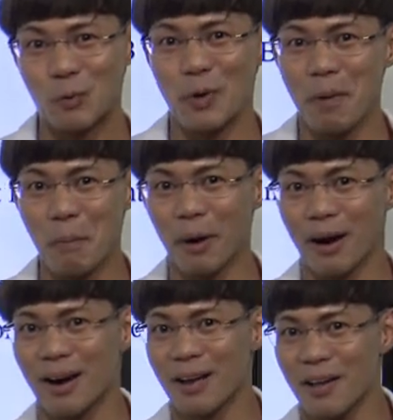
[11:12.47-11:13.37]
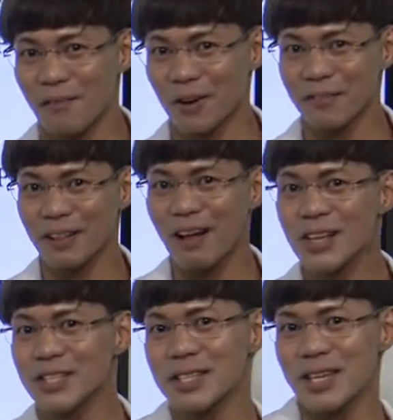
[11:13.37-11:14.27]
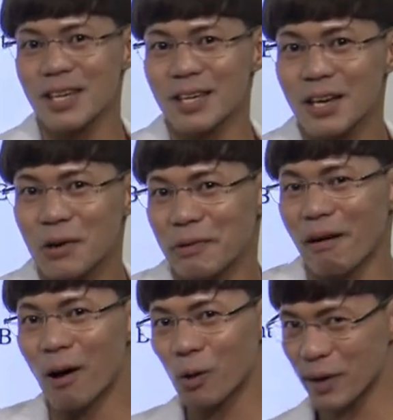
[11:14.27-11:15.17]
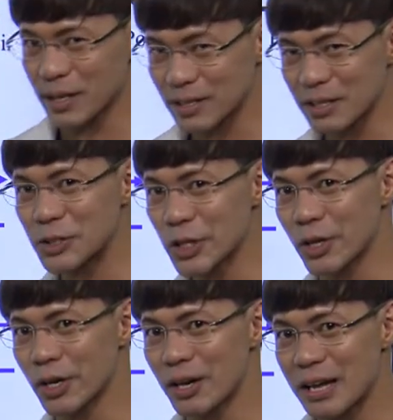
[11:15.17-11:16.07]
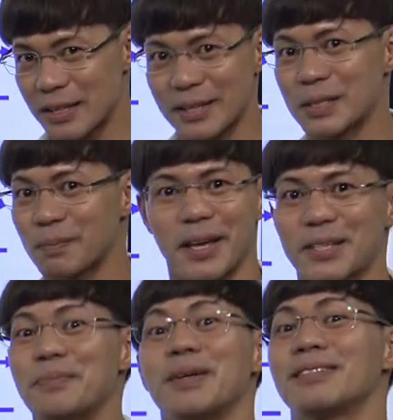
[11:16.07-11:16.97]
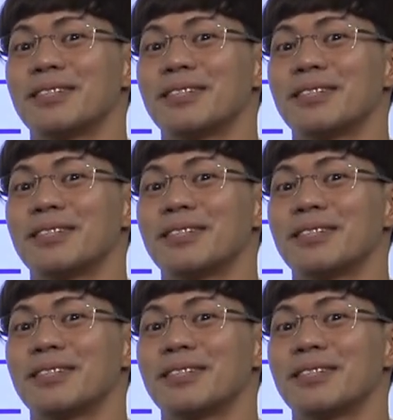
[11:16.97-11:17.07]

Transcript: Remember, for velocity, we always consider the displacement.